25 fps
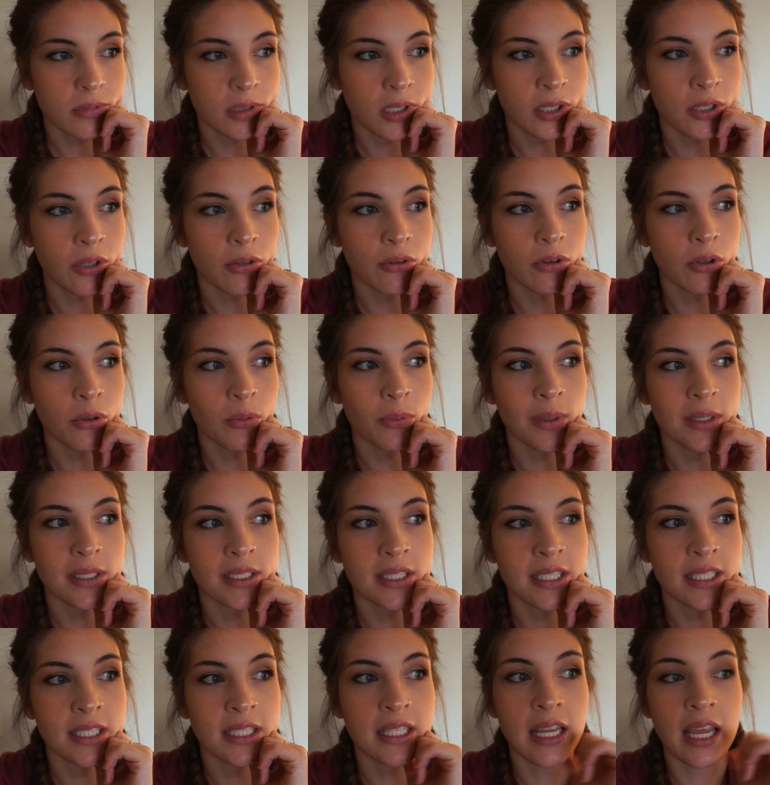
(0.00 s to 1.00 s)
I don't know what
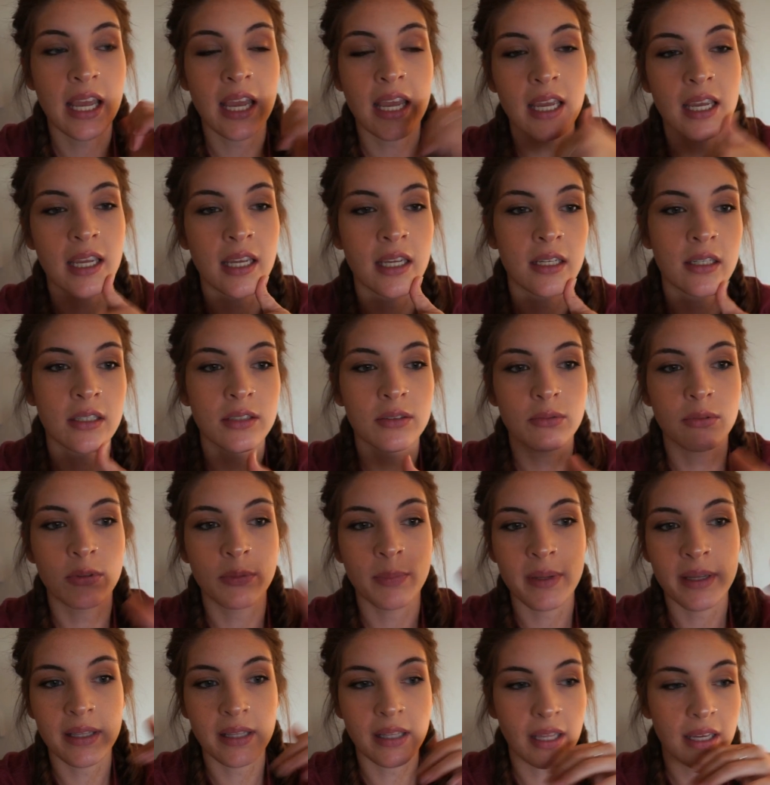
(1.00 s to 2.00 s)
today will
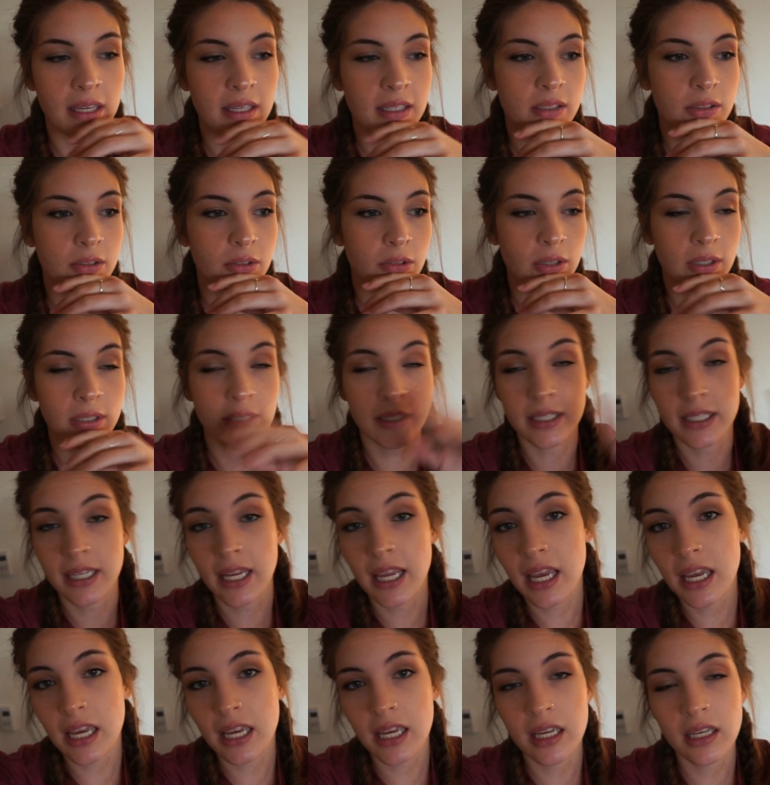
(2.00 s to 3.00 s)
be like during the
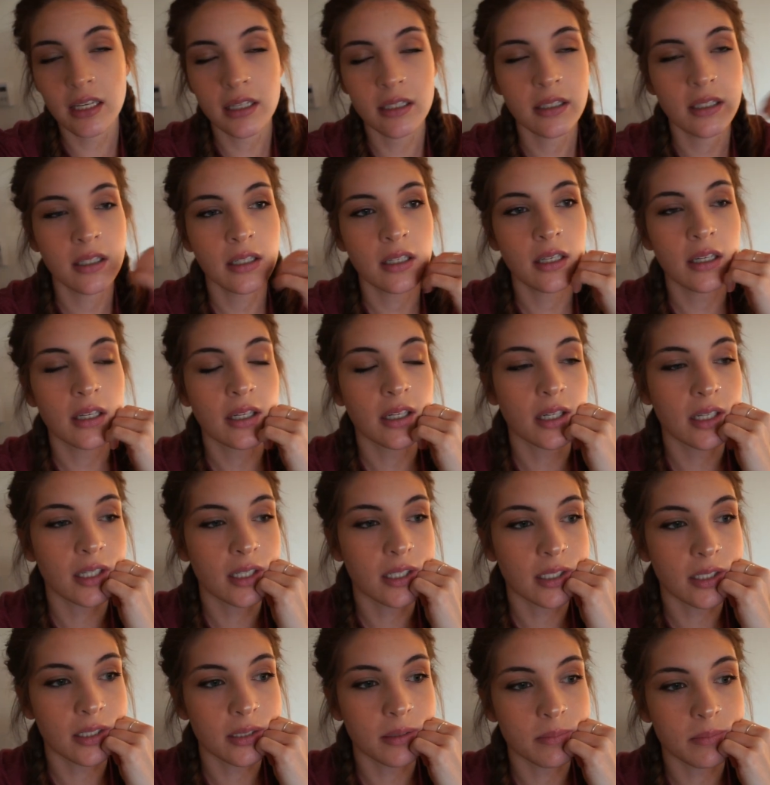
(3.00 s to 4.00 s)
day.
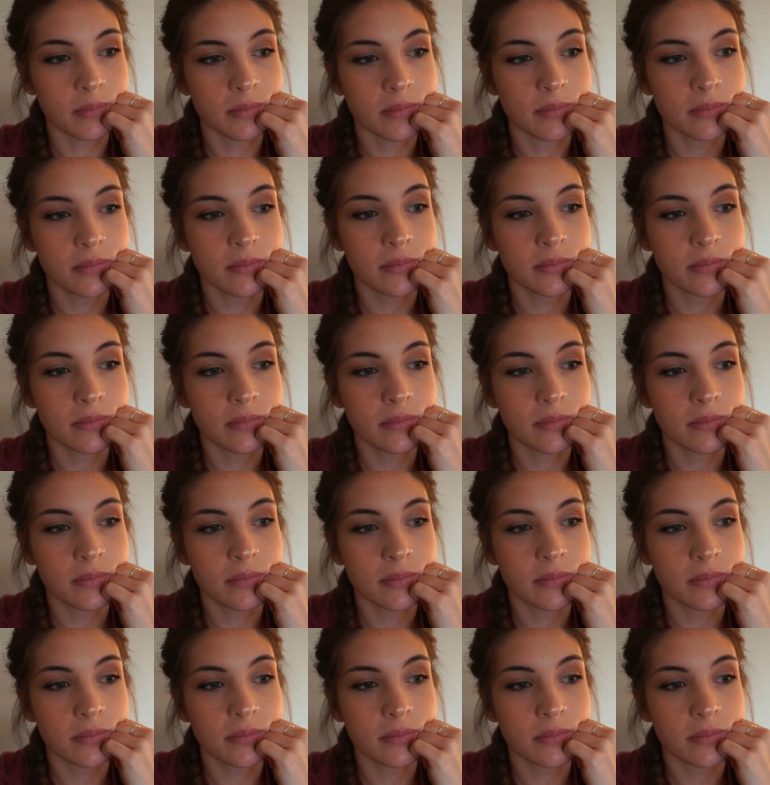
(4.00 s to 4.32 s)
I'm